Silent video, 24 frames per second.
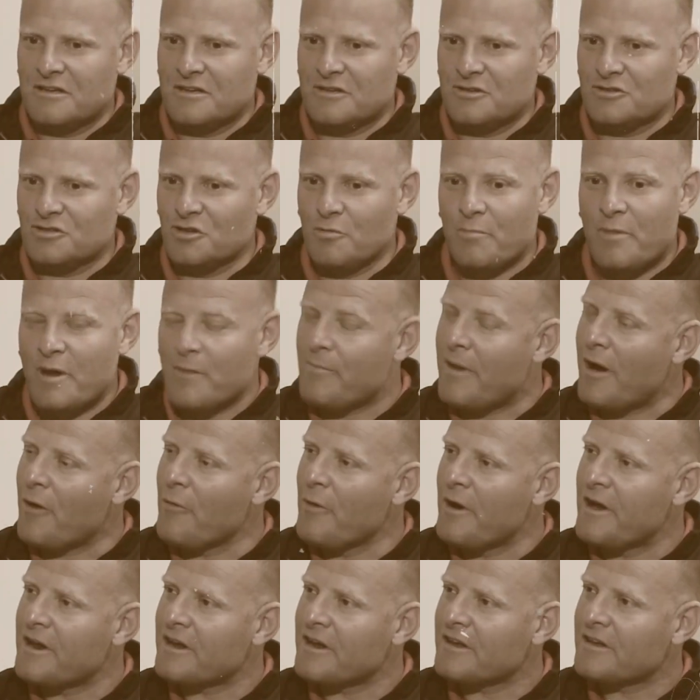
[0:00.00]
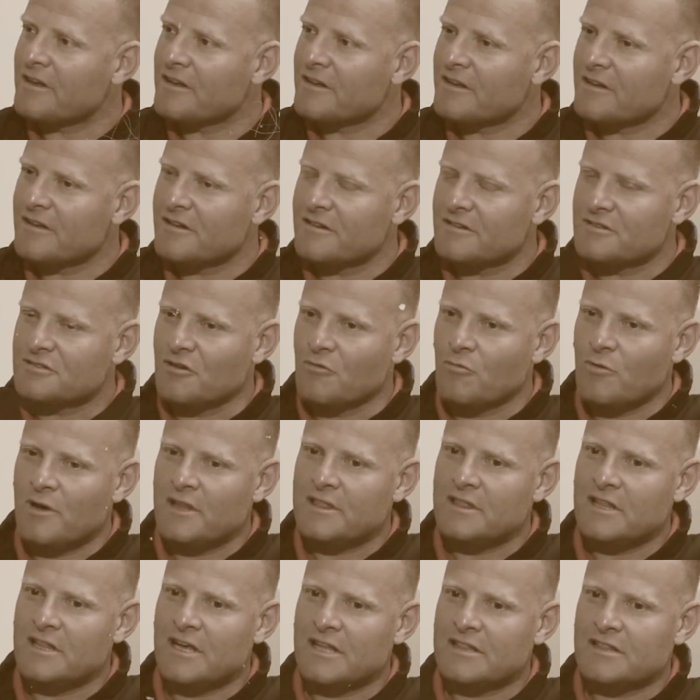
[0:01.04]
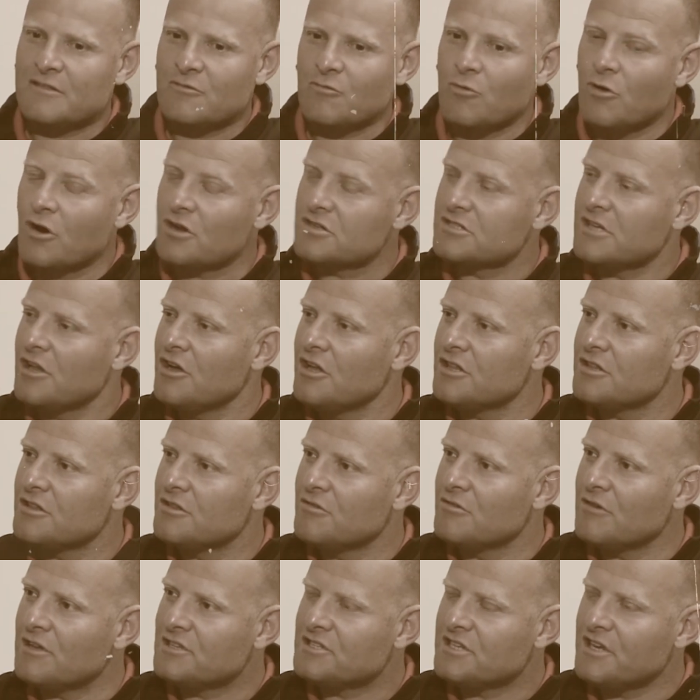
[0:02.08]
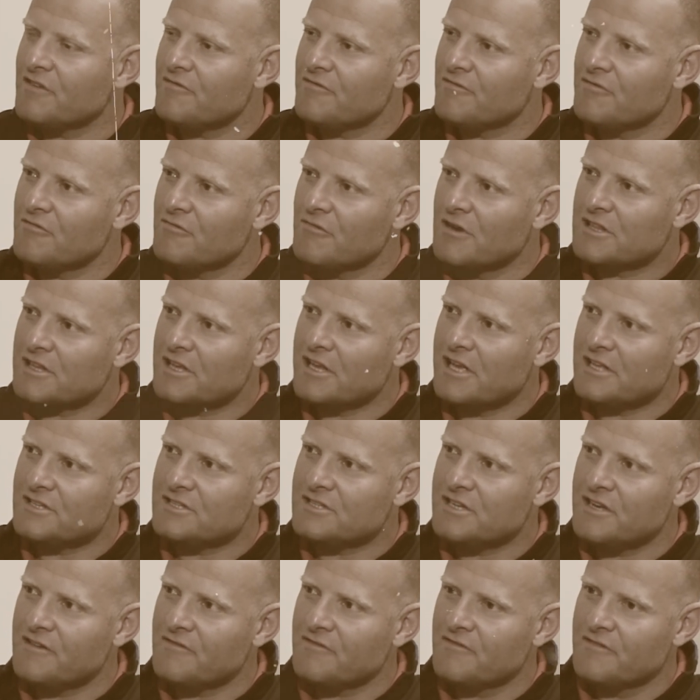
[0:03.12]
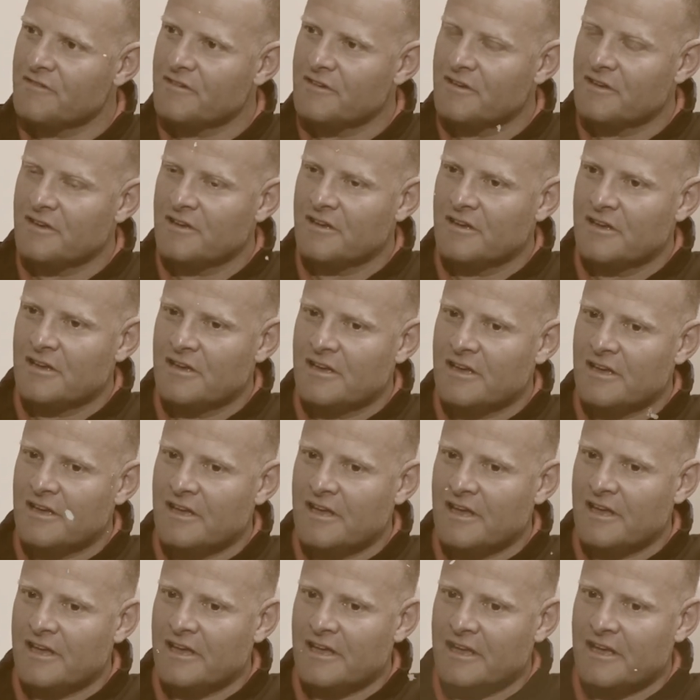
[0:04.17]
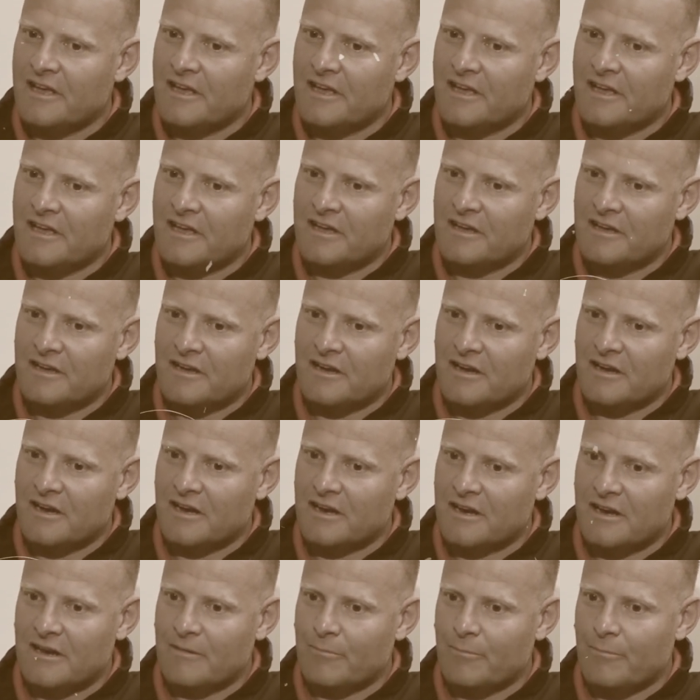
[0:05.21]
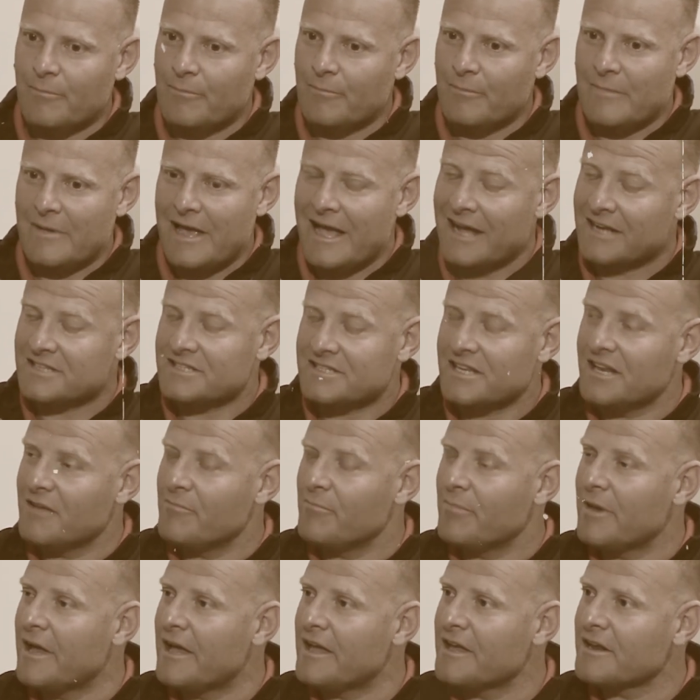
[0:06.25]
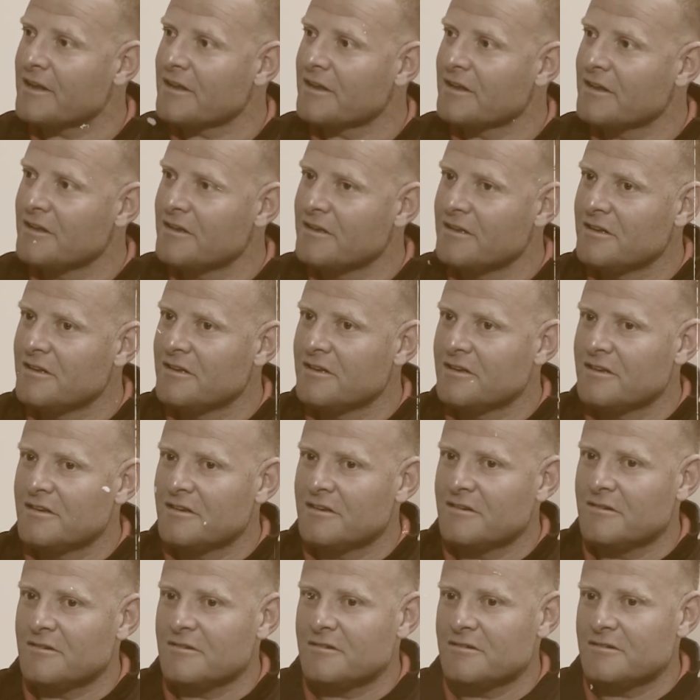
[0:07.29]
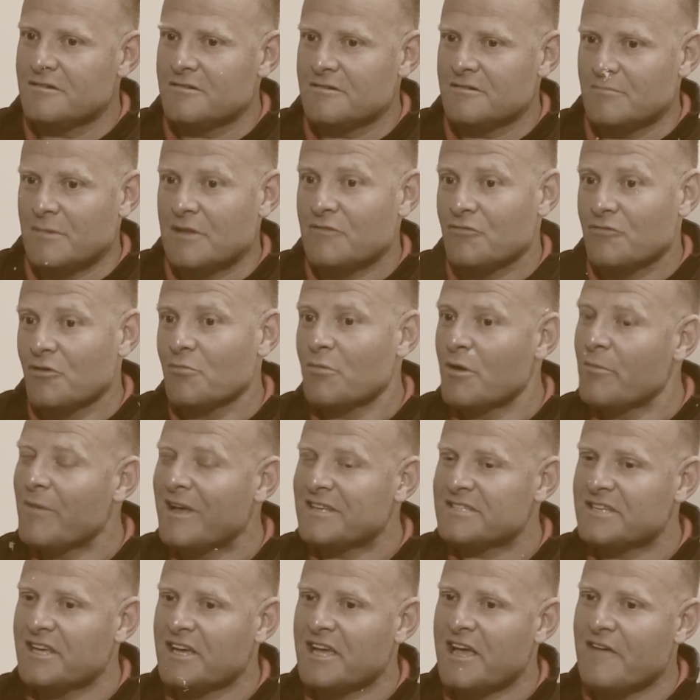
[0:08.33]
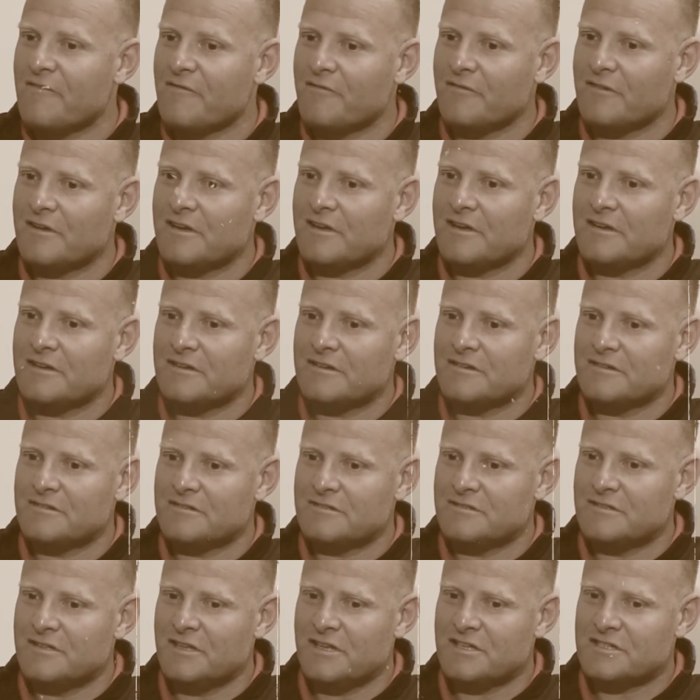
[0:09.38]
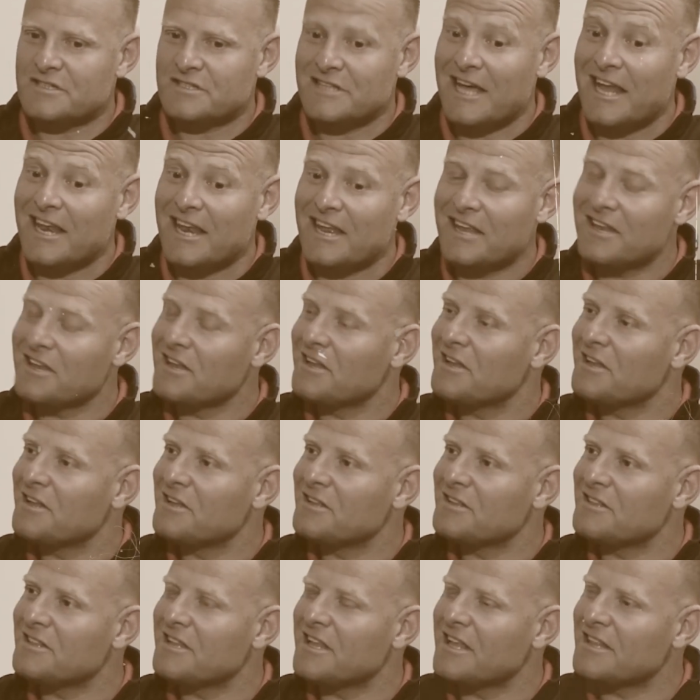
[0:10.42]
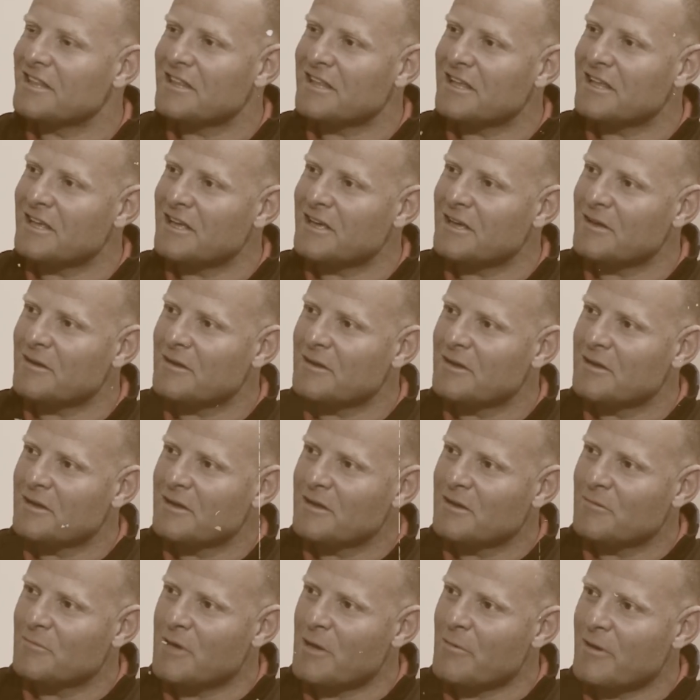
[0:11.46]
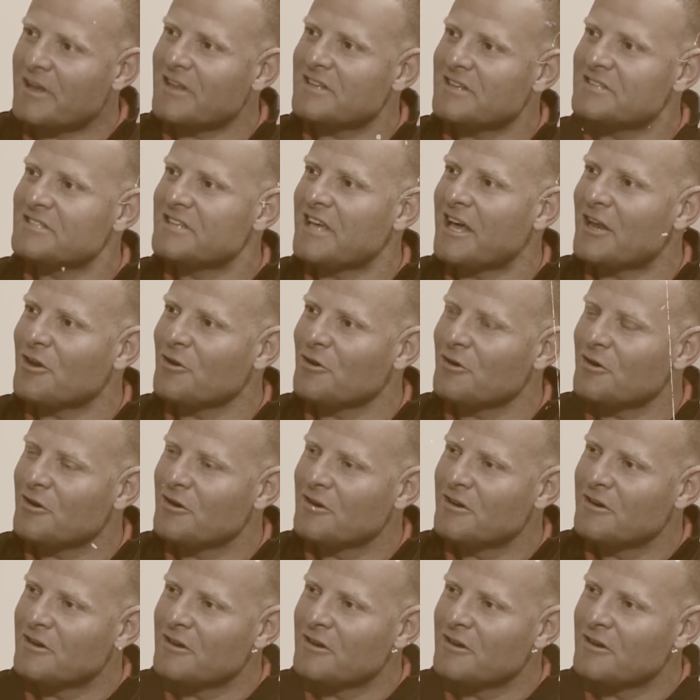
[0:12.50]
Superpower, someone that works a lot to achieve what he achieved. Uh, an excellent player. But for me, Messi has uh, this talent that uh, maybe Cristiano